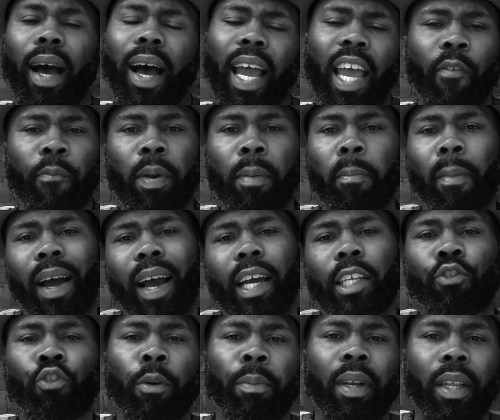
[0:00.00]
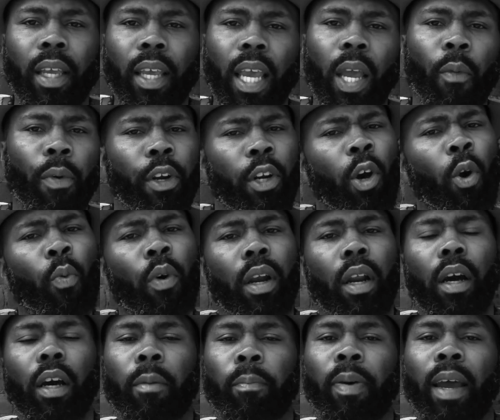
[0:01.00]
I have been mind tripping again with nowhere
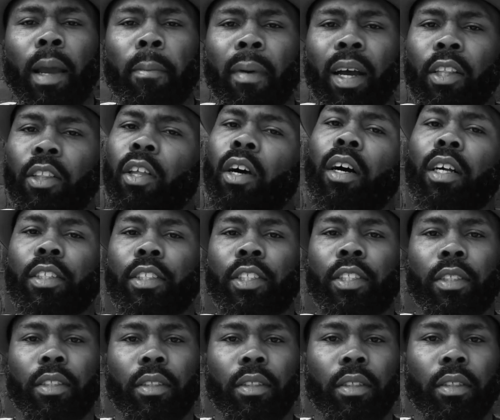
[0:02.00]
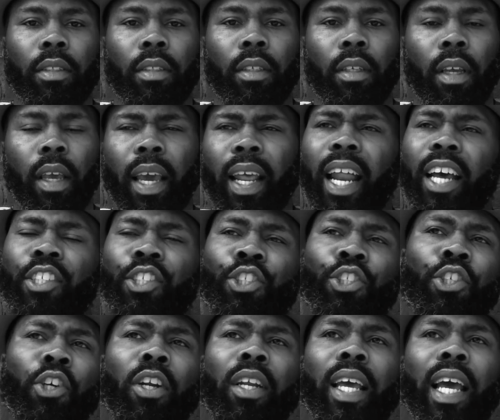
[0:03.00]
to unpack my thoughts. And I
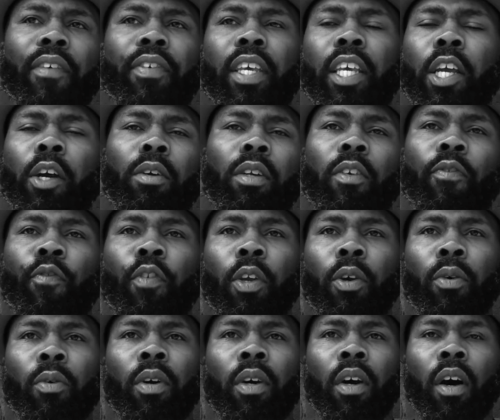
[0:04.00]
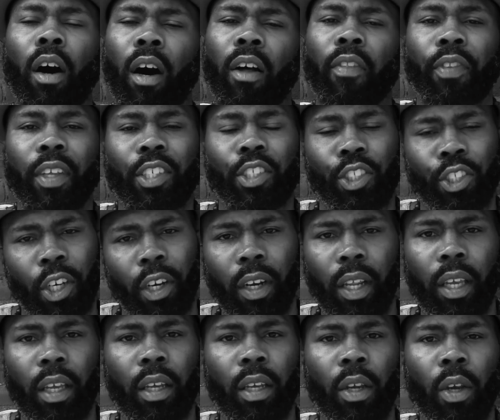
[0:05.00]
surely have killed a few on this
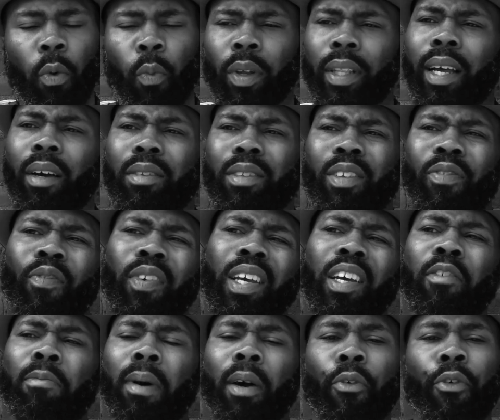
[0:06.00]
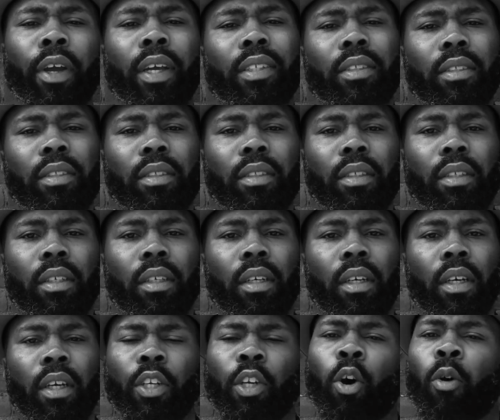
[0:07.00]
journey without the flick of my wrist.
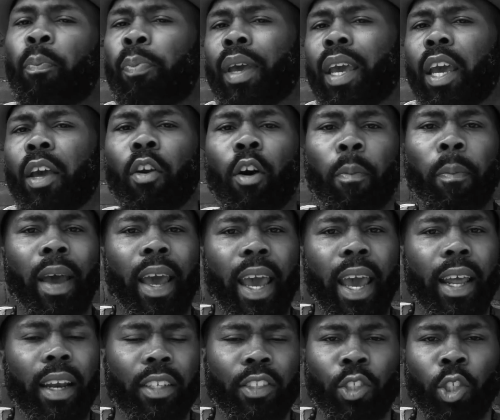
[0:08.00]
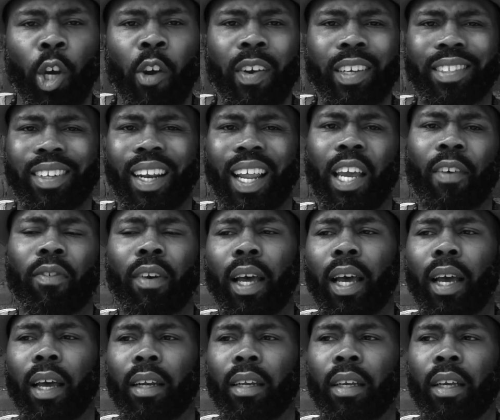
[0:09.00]
No pen or pad to serve as a
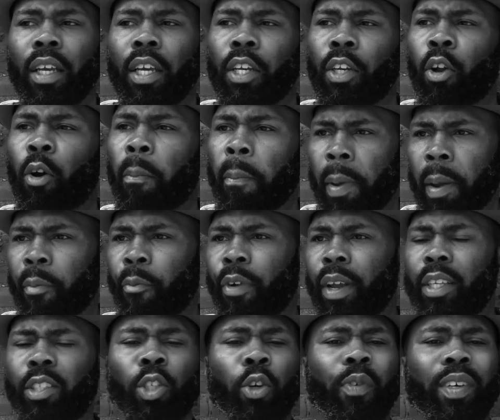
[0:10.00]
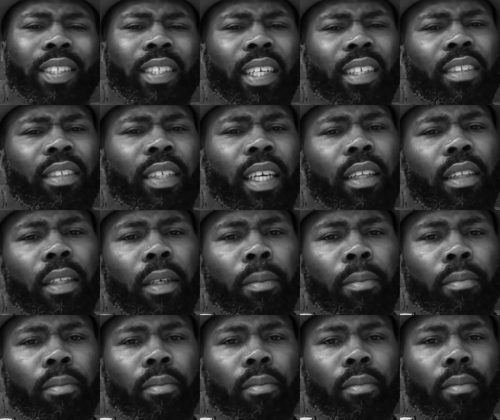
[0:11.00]
lifeline, no memory to resuscitate them.